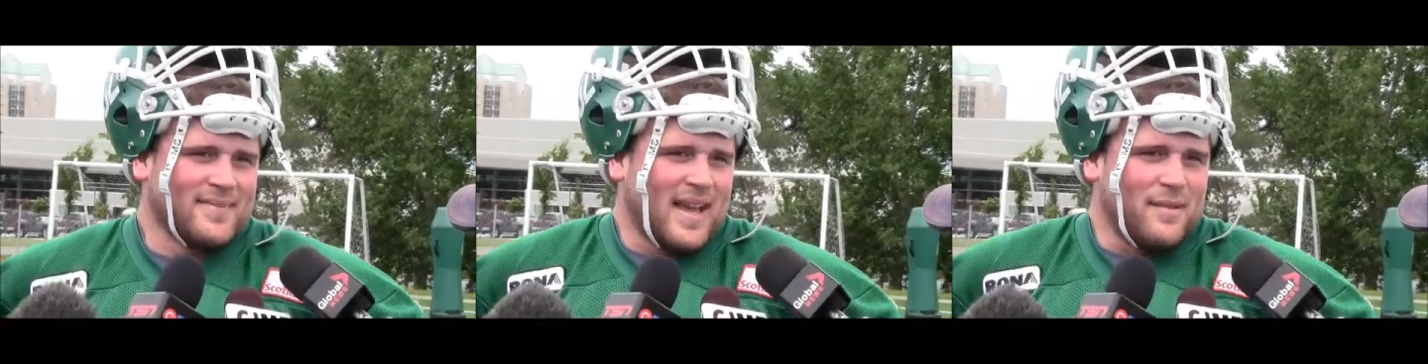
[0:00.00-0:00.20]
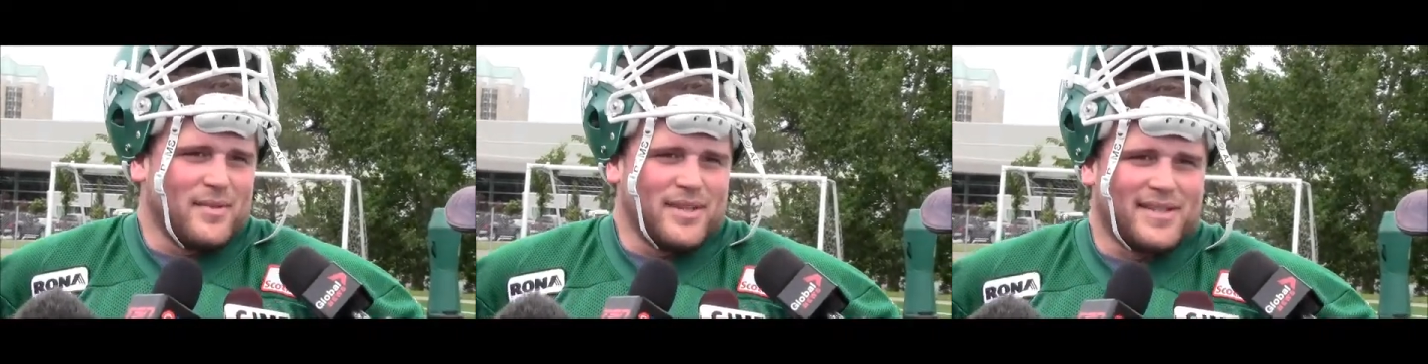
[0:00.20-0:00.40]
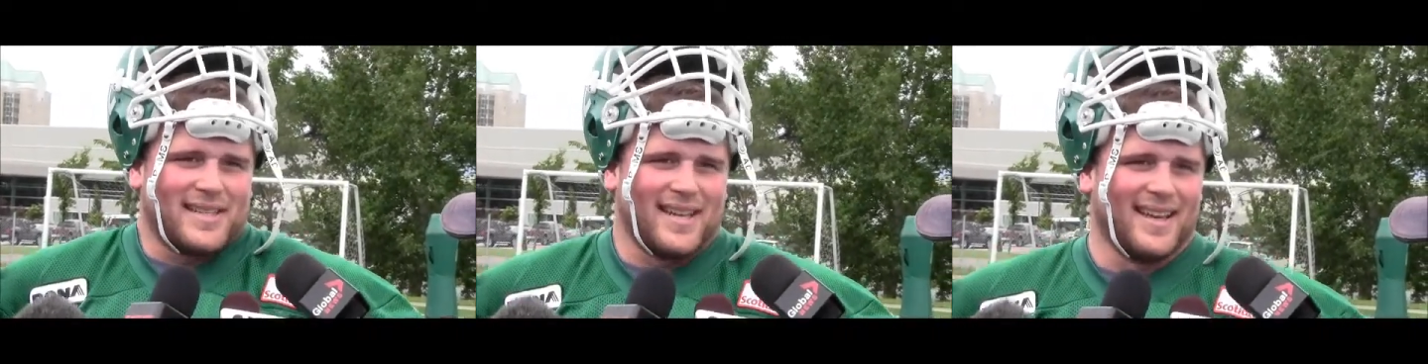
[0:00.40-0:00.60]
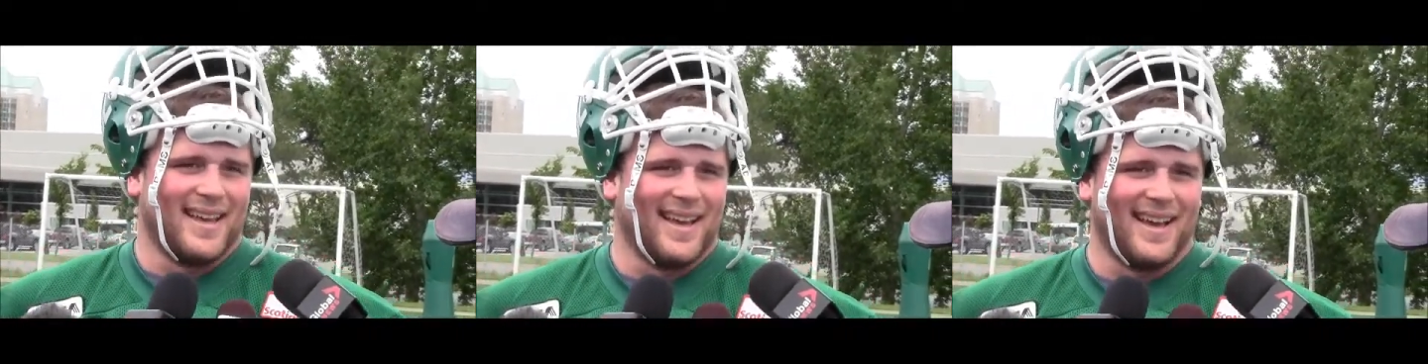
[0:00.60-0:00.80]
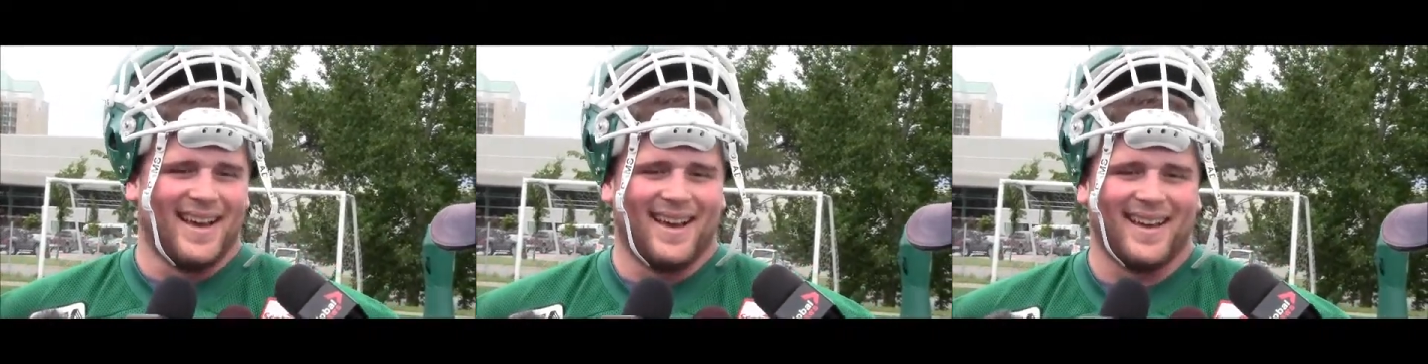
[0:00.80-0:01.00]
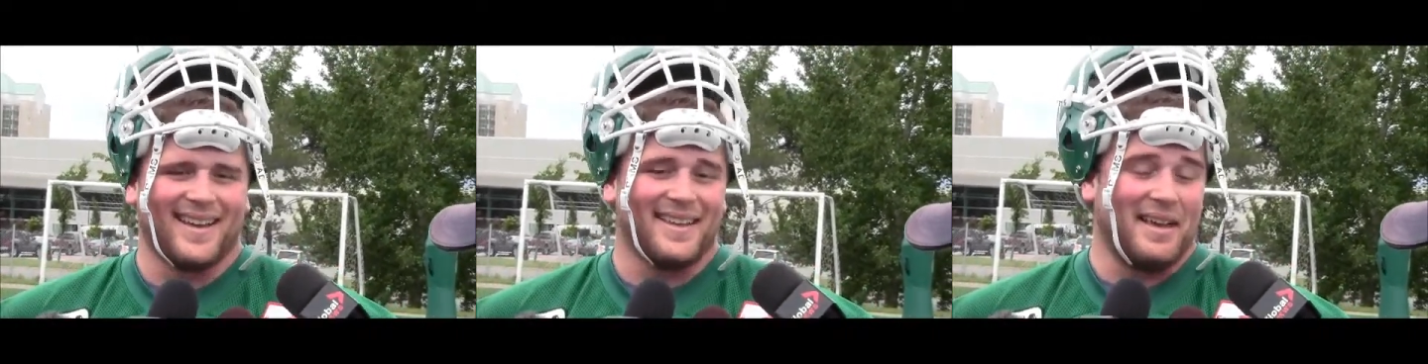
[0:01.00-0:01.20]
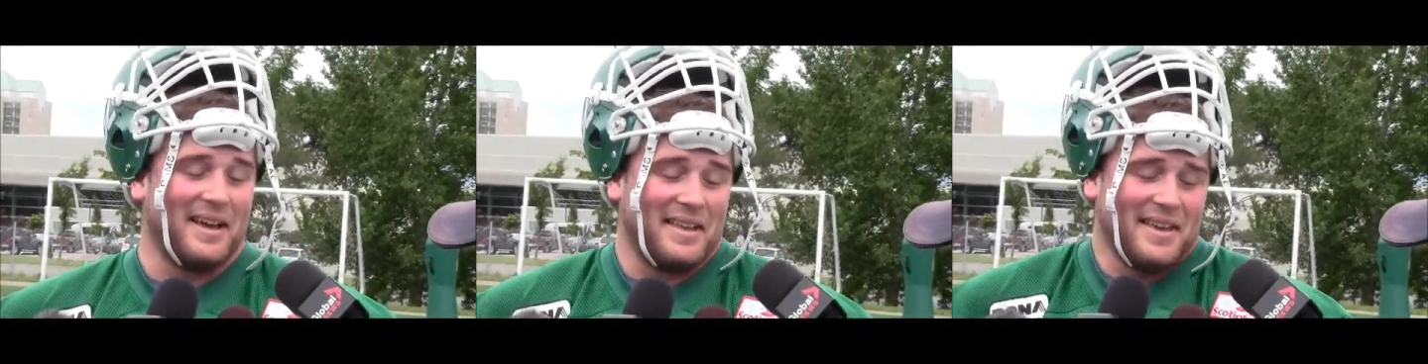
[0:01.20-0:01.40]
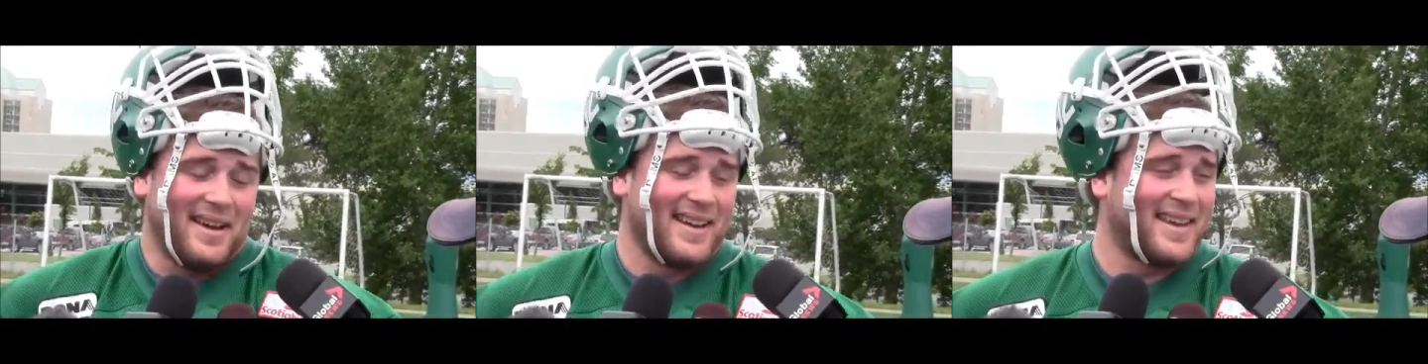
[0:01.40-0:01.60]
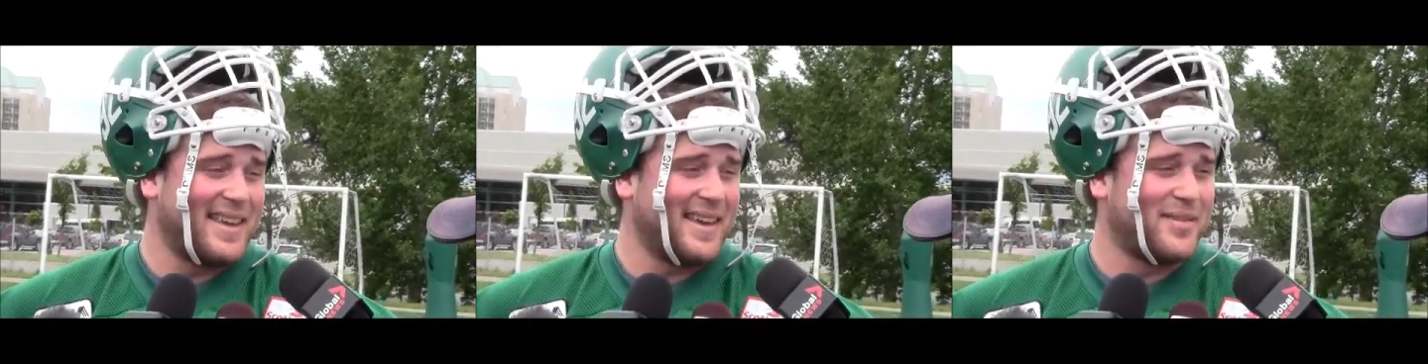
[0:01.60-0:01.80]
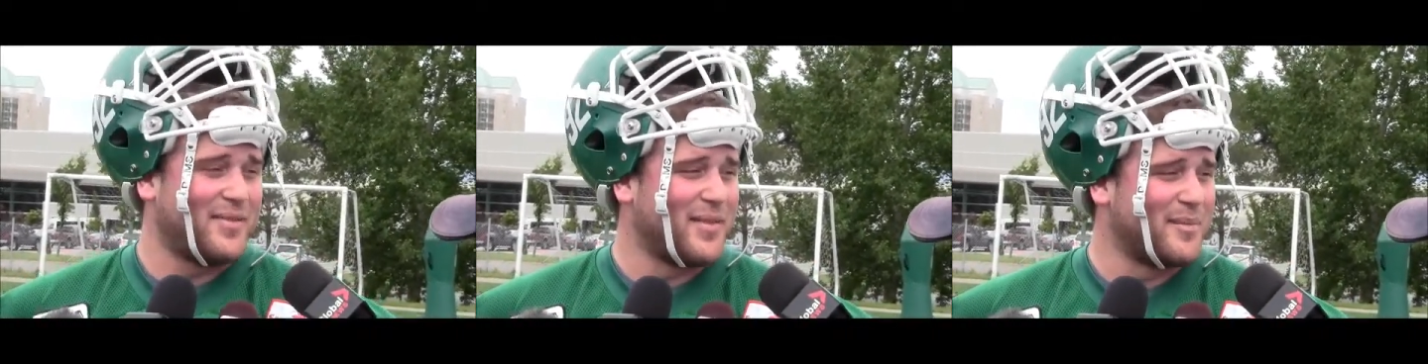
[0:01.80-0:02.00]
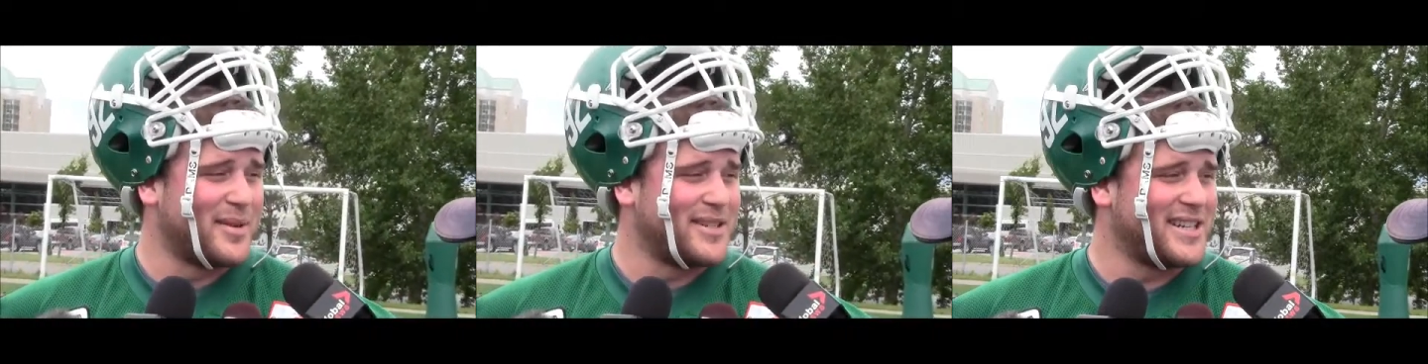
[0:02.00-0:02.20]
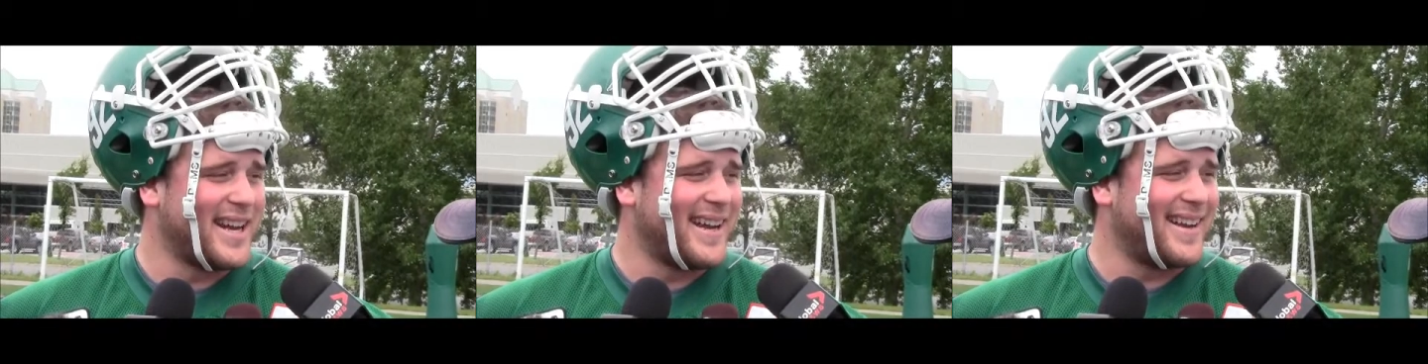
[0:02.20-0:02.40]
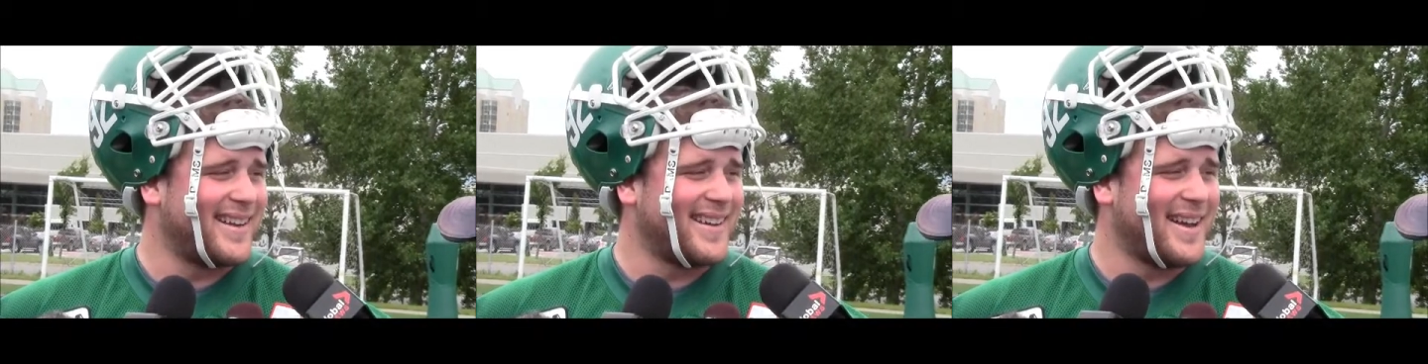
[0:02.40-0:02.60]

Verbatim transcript: I'm just a young kid from Regina.